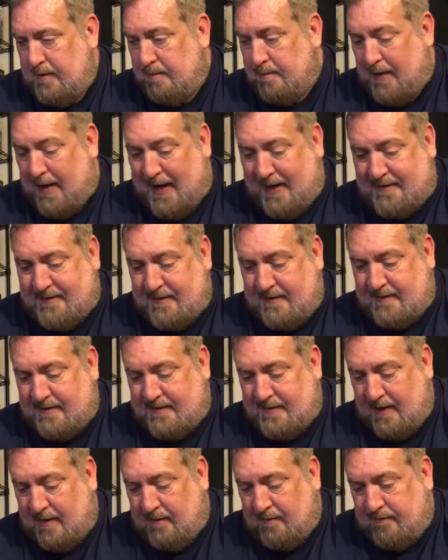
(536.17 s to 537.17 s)
box
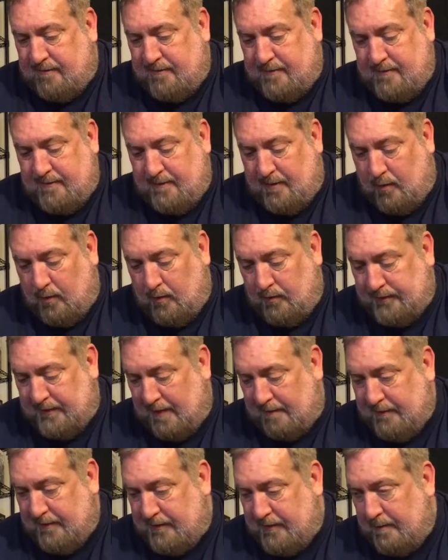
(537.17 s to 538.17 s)
itself holds
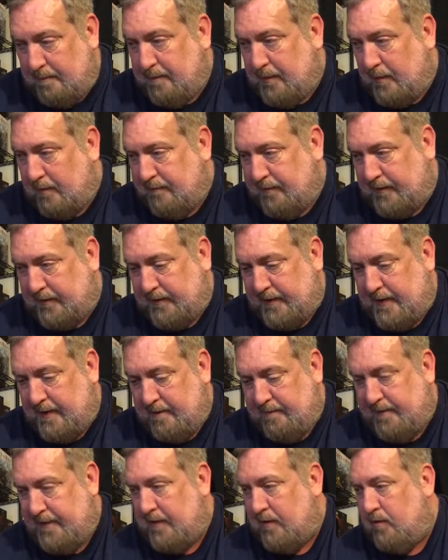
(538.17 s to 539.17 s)
everything perfectly. I don't
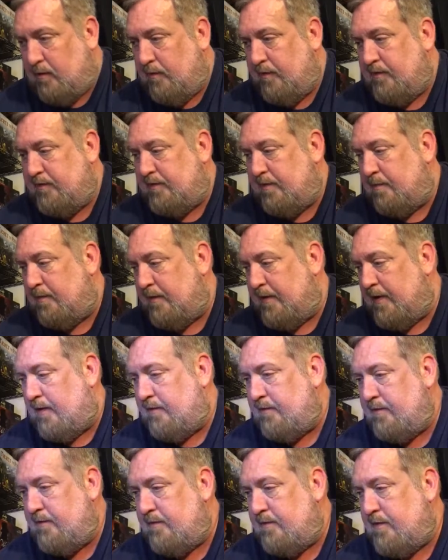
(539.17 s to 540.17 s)
know if I can hold this up
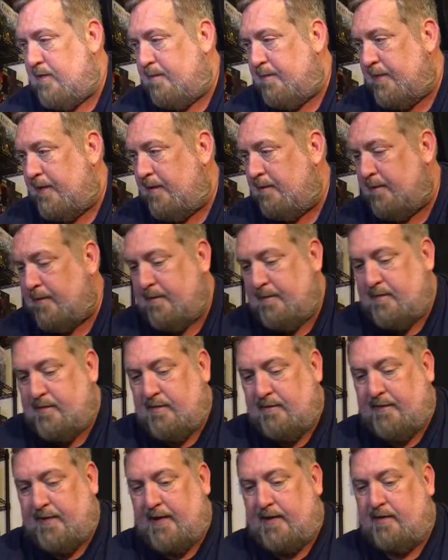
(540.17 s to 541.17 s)
without tipping it. Let's
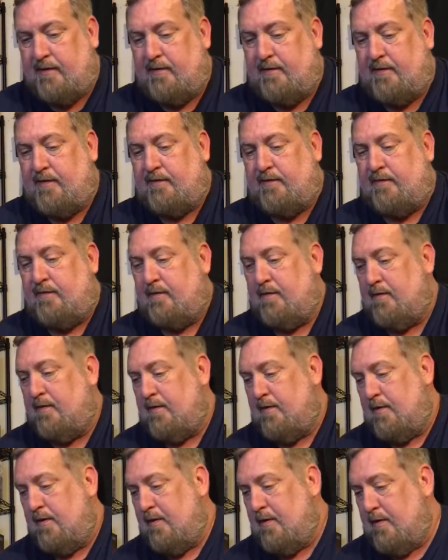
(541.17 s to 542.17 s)
see if I can do this.
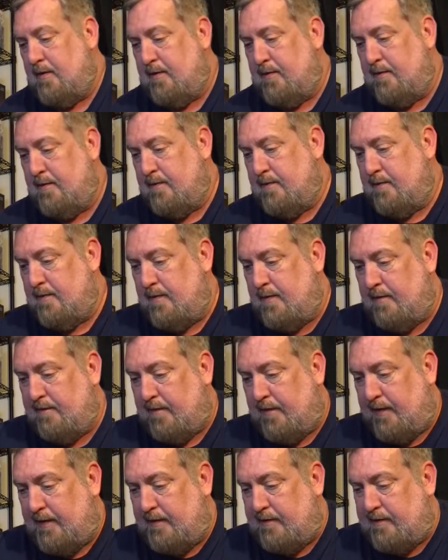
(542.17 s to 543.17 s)
I've
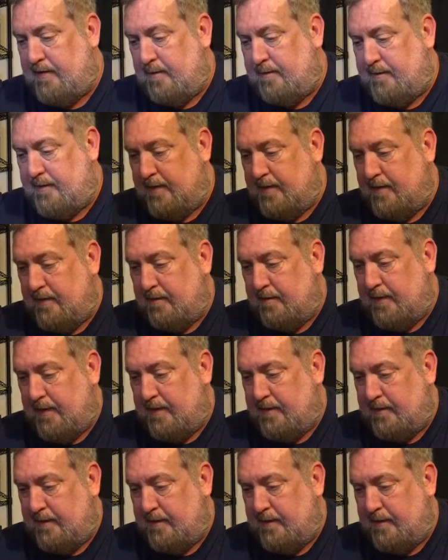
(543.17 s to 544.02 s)
already tipped it here when I